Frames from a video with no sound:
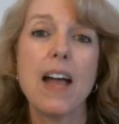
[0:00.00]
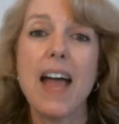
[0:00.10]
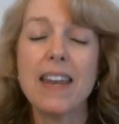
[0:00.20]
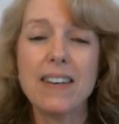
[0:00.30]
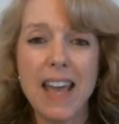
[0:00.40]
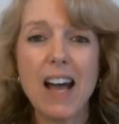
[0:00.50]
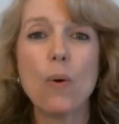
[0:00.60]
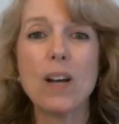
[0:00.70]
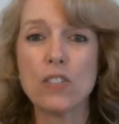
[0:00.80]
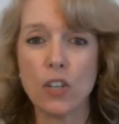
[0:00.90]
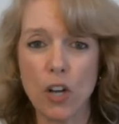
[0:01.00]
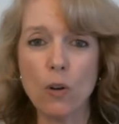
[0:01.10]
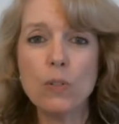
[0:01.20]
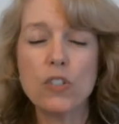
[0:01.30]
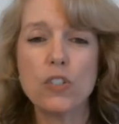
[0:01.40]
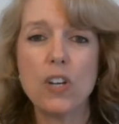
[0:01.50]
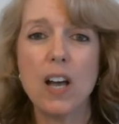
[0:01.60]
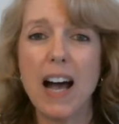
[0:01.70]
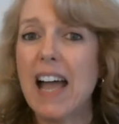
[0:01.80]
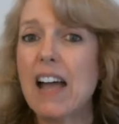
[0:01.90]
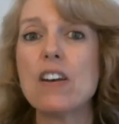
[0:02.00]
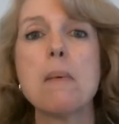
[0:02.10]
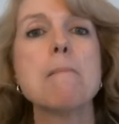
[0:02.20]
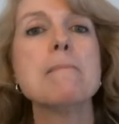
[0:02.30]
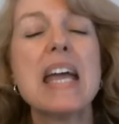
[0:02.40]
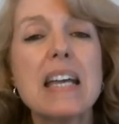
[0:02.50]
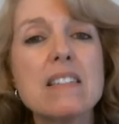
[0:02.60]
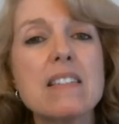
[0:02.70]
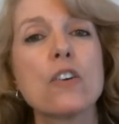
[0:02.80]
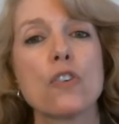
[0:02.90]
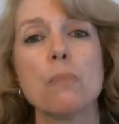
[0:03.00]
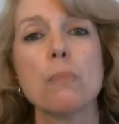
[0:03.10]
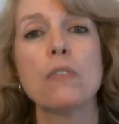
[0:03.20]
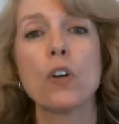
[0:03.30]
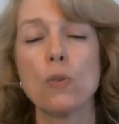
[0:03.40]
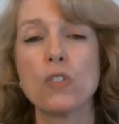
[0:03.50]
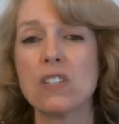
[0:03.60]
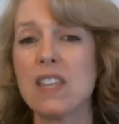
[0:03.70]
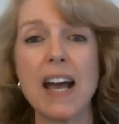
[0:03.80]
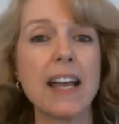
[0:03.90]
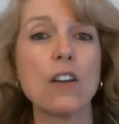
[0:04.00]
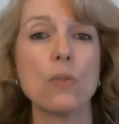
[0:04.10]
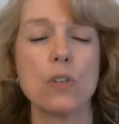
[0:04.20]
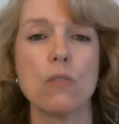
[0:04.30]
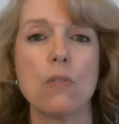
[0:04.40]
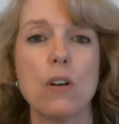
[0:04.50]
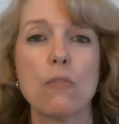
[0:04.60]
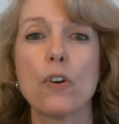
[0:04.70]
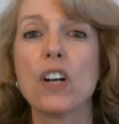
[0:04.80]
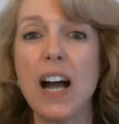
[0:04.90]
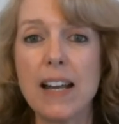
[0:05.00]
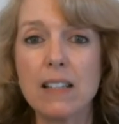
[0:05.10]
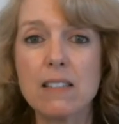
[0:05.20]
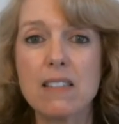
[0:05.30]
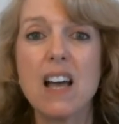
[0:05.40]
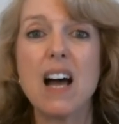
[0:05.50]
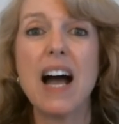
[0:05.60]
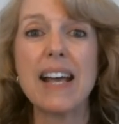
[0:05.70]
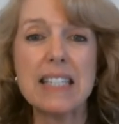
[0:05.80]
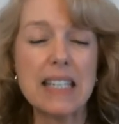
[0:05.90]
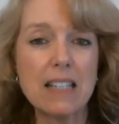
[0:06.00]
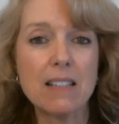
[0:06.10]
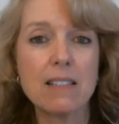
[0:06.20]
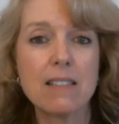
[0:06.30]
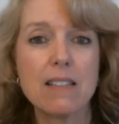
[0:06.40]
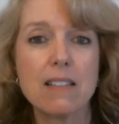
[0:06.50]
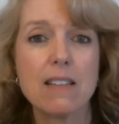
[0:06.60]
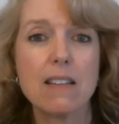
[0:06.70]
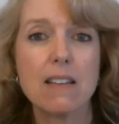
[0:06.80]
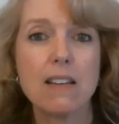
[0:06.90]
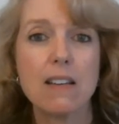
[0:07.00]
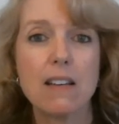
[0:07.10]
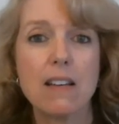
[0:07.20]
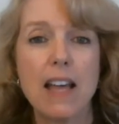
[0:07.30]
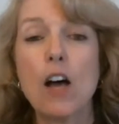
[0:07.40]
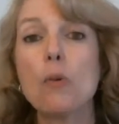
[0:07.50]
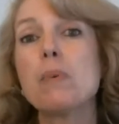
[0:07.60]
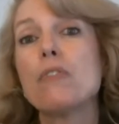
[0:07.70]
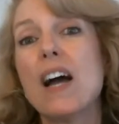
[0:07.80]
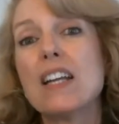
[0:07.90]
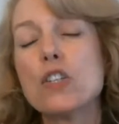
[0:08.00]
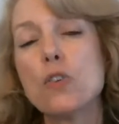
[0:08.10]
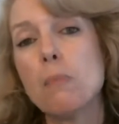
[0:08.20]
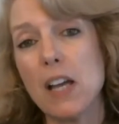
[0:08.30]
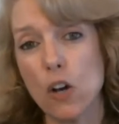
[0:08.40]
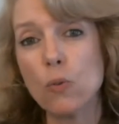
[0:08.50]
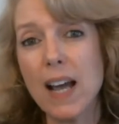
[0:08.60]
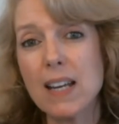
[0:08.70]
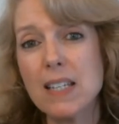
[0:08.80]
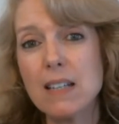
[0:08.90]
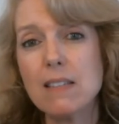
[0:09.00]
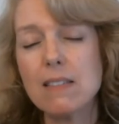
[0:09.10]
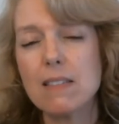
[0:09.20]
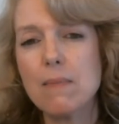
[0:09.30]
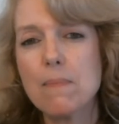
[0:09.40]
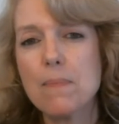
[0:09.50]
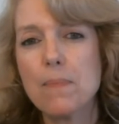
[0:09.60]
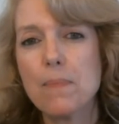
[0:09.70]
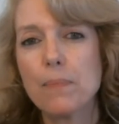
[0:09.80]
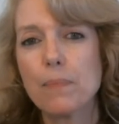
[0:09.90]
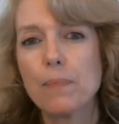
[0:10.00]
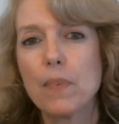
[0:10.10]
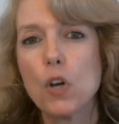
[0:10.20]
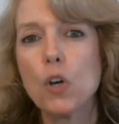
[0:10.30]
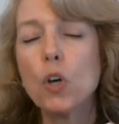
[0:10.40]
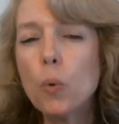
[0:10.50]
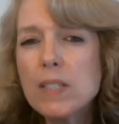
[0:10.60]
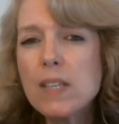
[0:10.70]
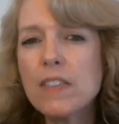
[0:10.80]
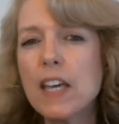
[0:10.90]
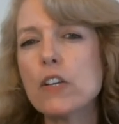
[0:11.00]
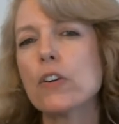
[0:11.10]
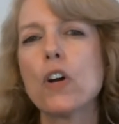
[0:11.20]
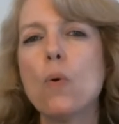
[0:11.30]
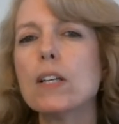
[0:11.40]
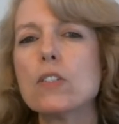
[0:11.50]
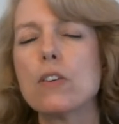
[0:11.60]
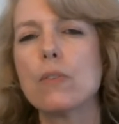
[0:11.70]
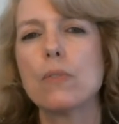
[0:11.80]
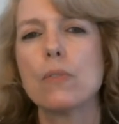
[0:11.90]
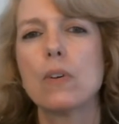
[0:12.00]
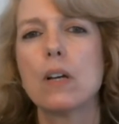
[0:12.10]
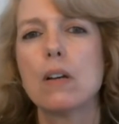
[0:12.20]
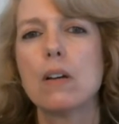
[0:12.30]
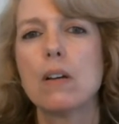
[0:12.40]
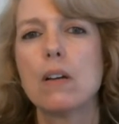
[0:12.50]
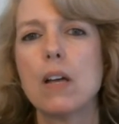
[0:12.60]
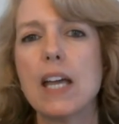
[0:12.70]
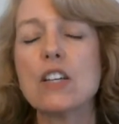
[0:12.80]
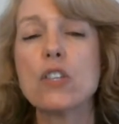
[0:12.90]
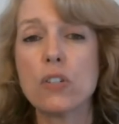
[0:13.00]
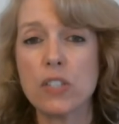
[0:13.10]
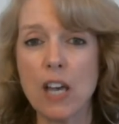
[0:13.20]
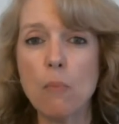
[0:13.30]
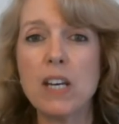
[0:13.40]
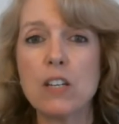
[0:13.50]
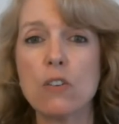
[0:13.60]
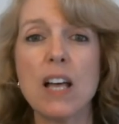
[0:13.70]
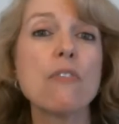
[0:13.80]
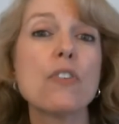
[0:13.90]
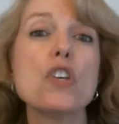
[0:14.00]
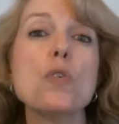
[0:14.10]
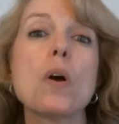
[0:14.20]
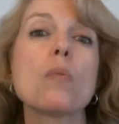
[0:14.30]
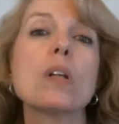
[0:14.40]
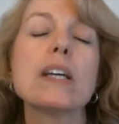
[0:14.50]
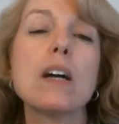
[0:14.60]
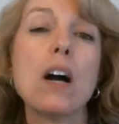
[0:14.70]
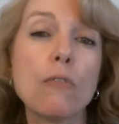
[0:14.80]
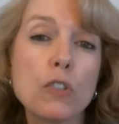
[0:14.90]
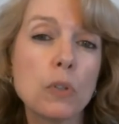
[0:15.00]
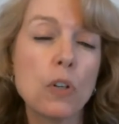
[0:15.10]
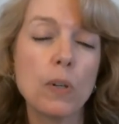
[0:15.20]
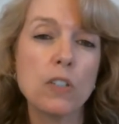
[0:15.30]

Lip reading: And now as a coach, I have an amazing group of coaches that I go to for guidance, ideas, help me fine-tune my own ideas. Who is it that you're going to? Is there someone in your life that you are really comfortable going